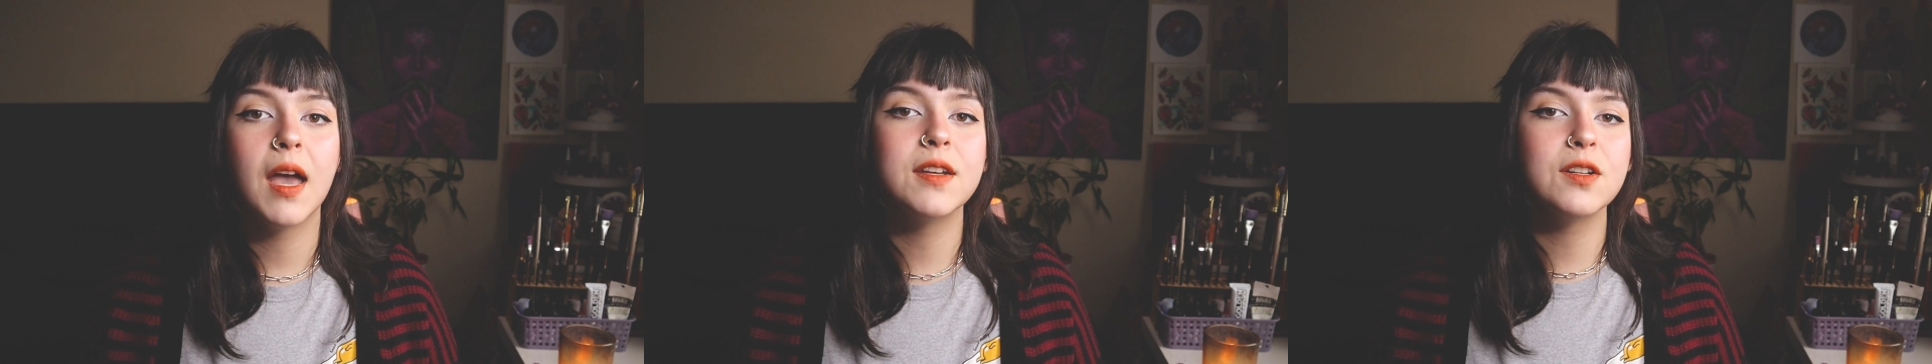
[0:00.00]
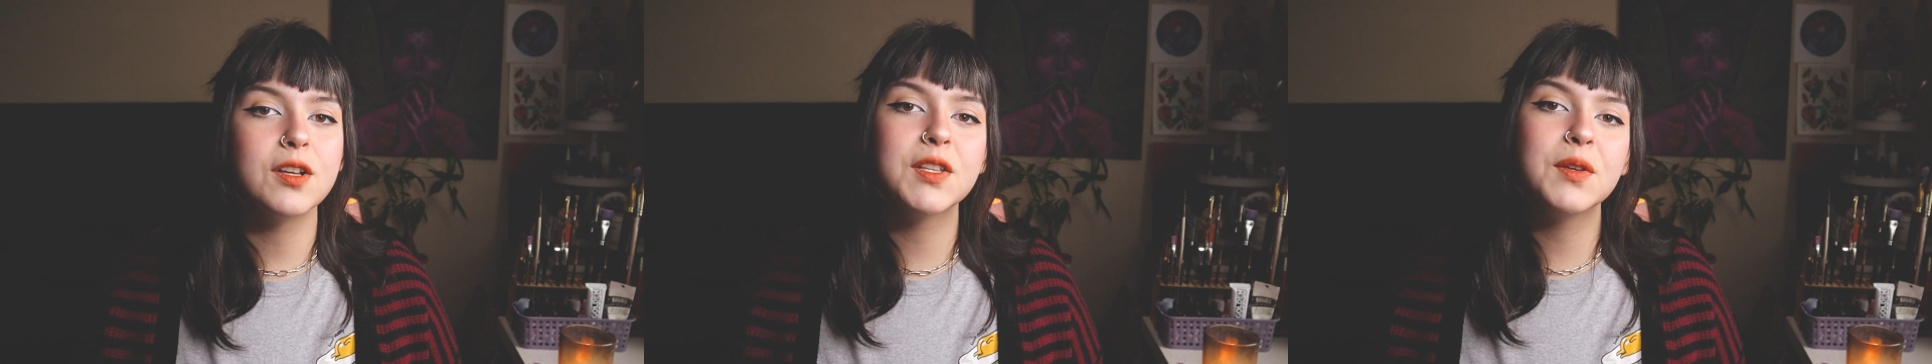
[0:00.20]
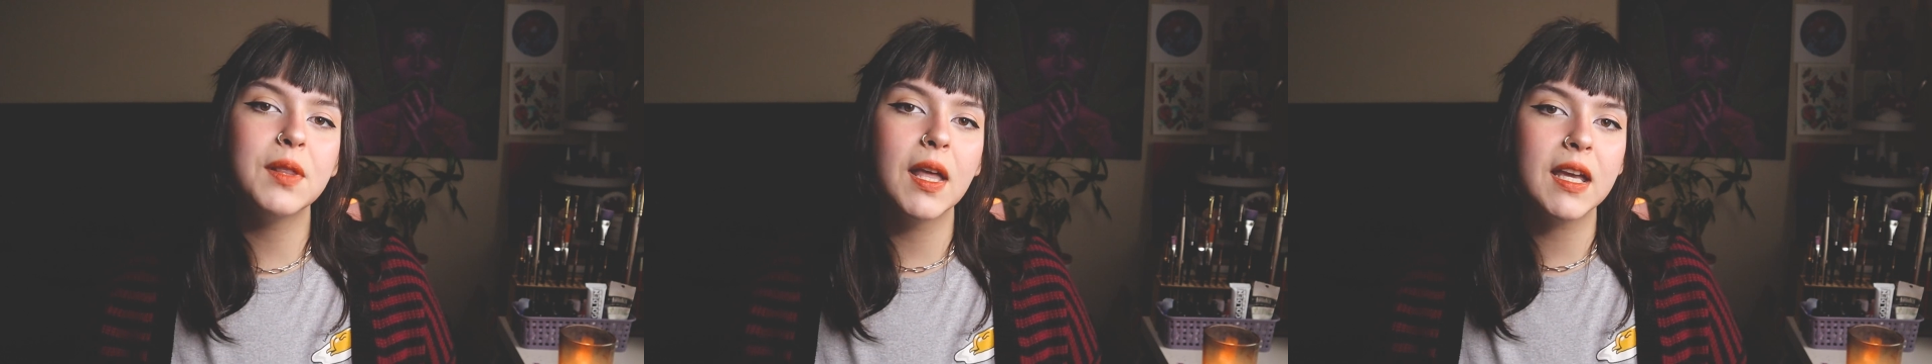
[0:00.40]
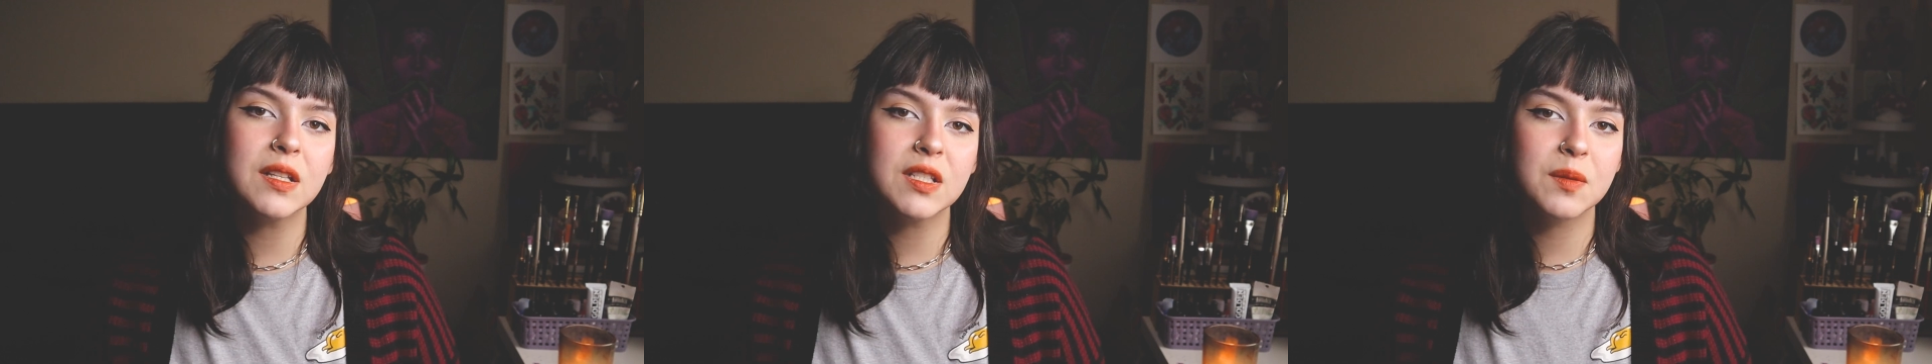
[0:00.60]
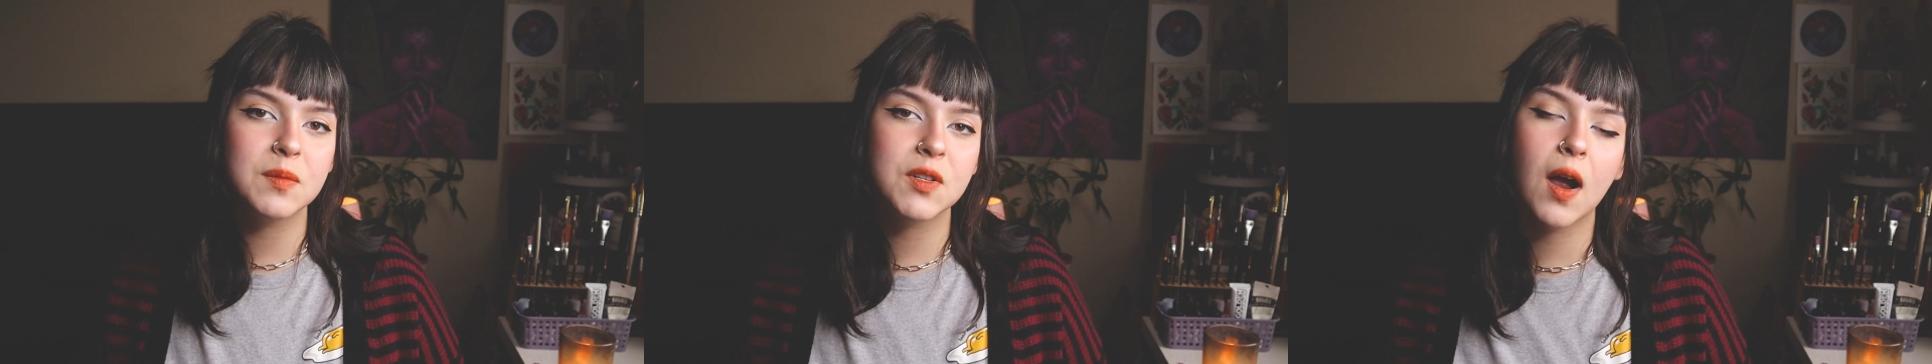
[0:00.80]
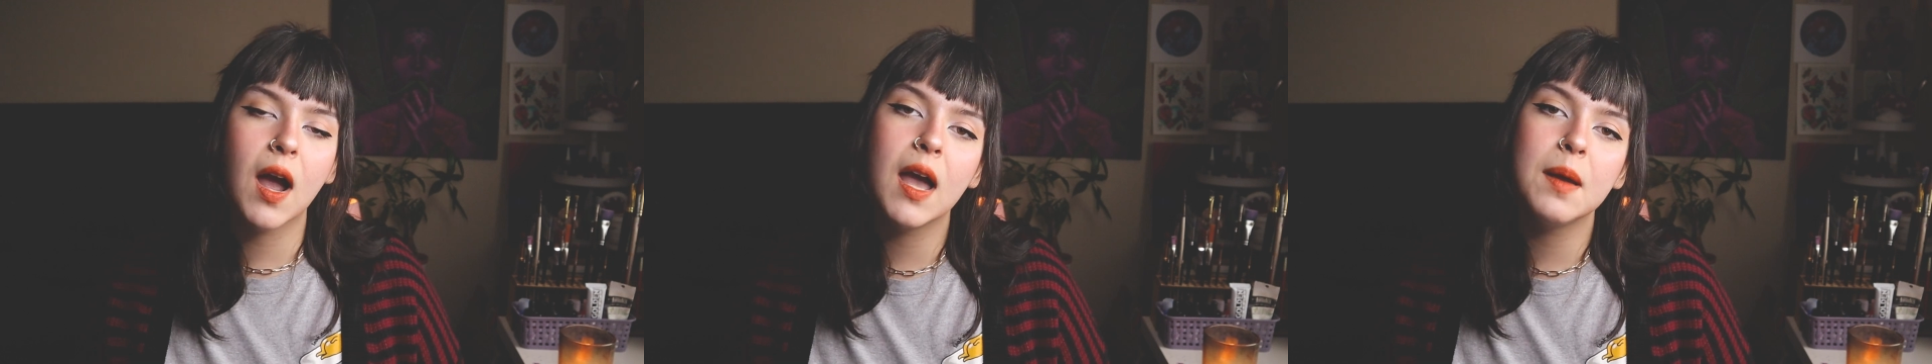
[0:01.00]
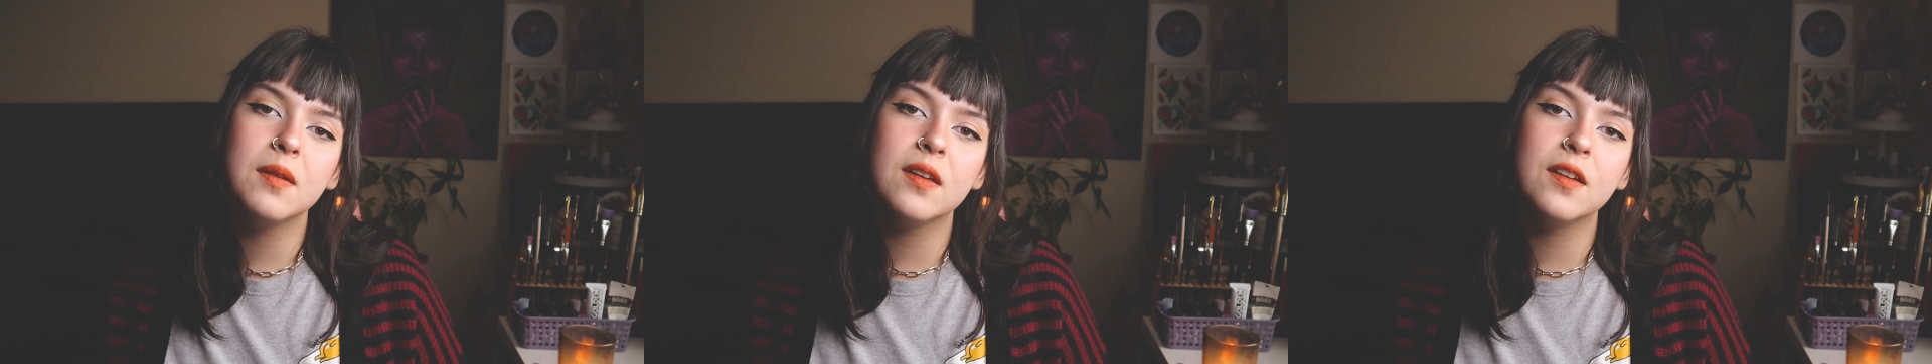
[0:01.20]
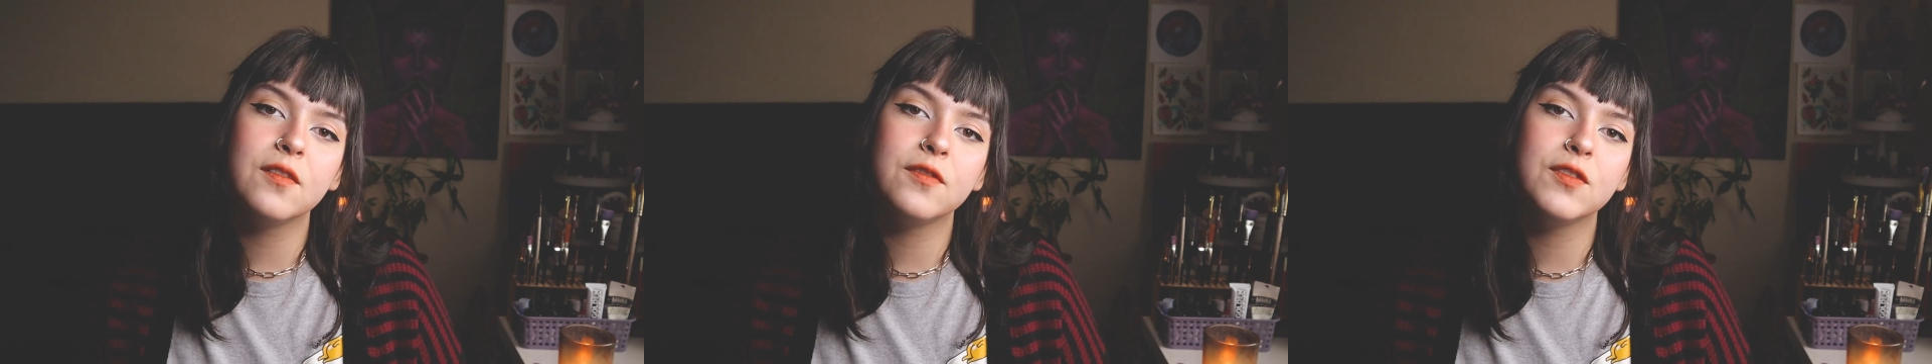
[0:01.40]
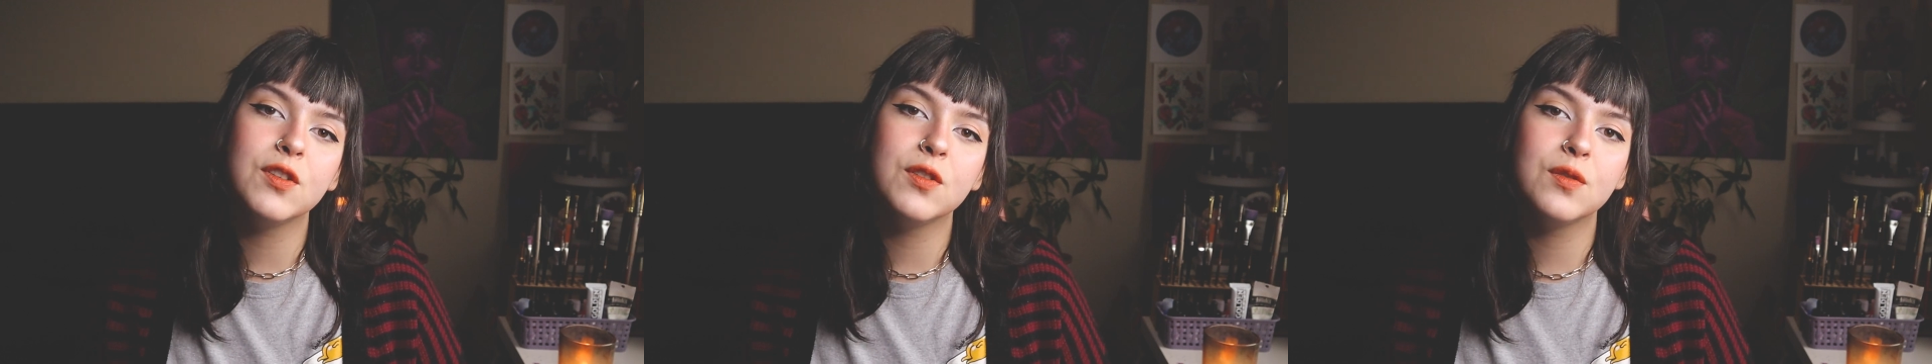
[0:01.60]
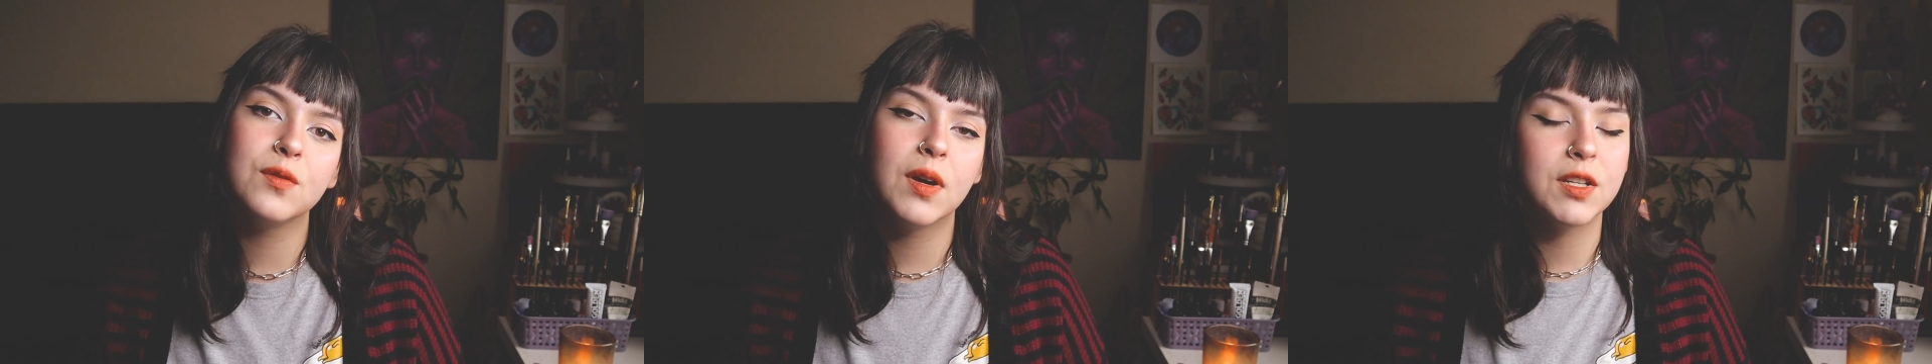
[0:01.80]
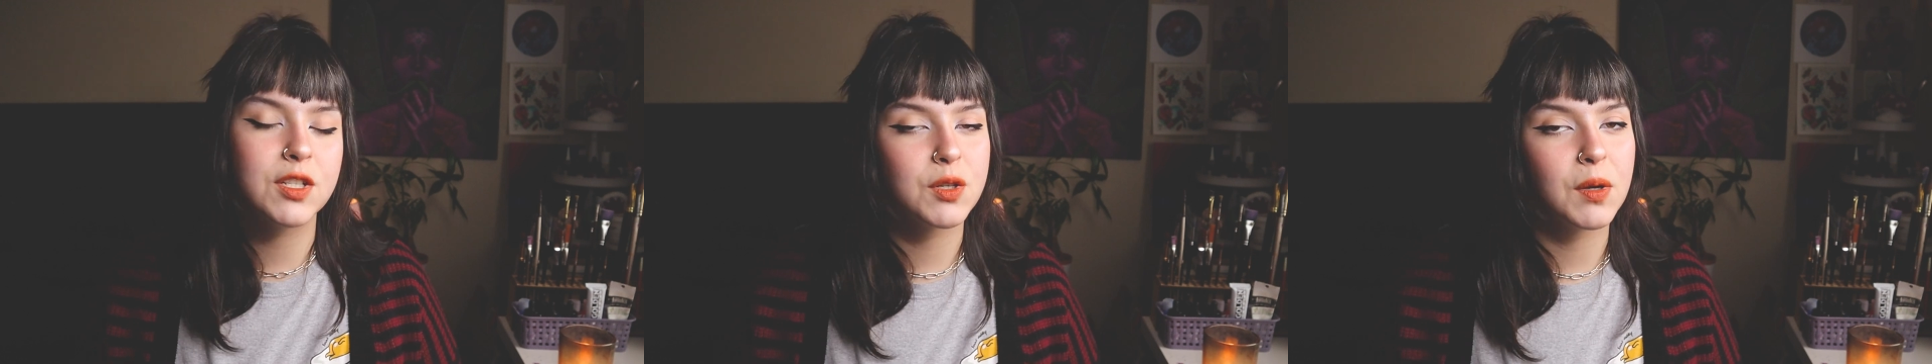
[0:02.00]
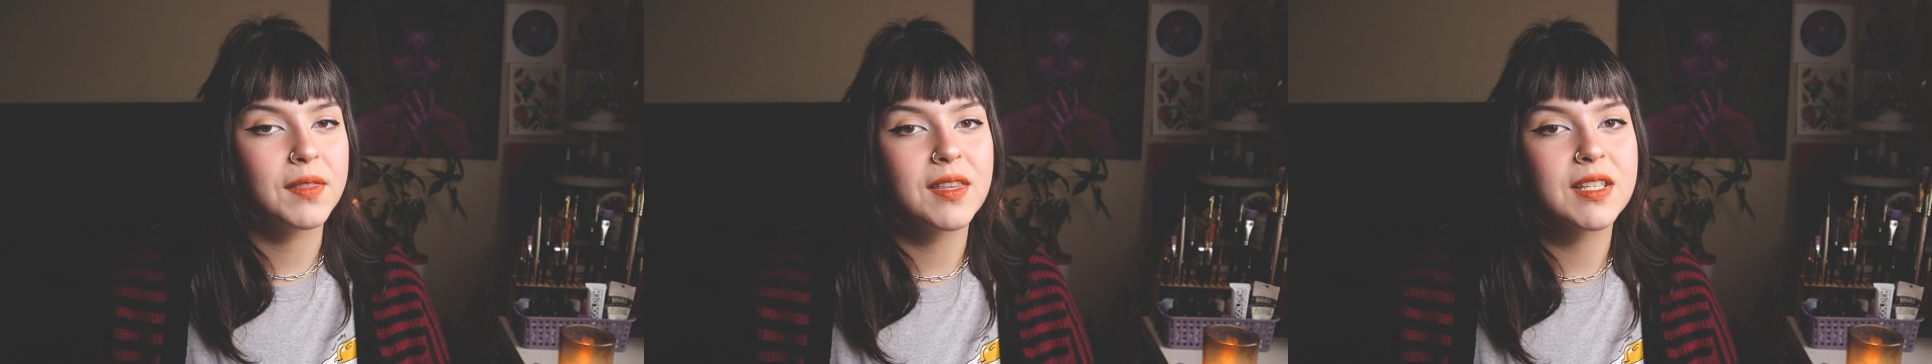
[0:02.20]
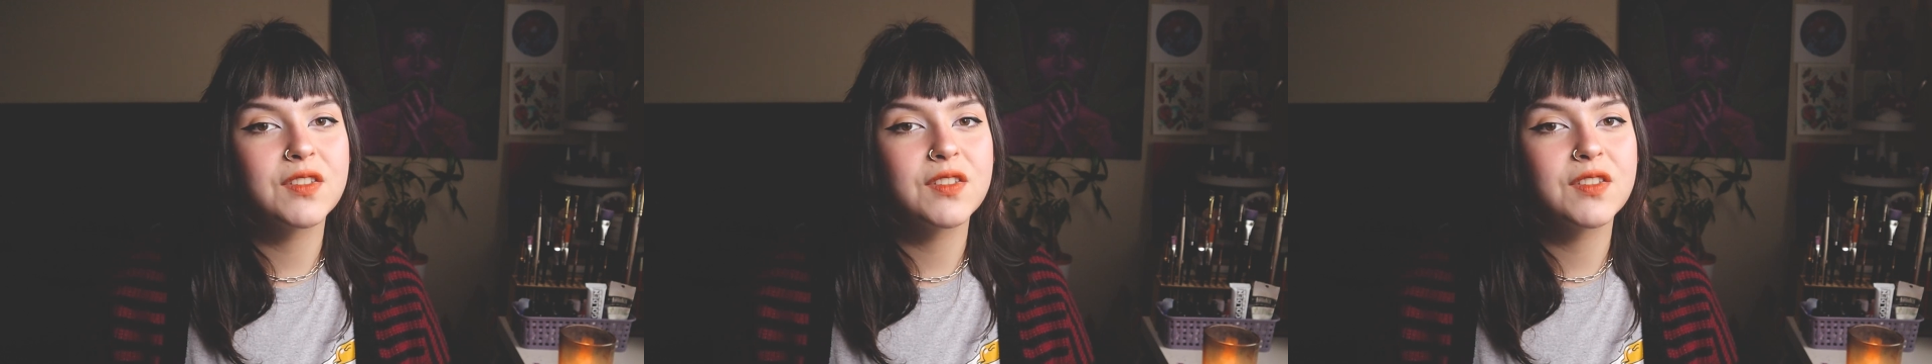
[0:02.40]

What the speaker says: And also like and subscribe if you enjoyed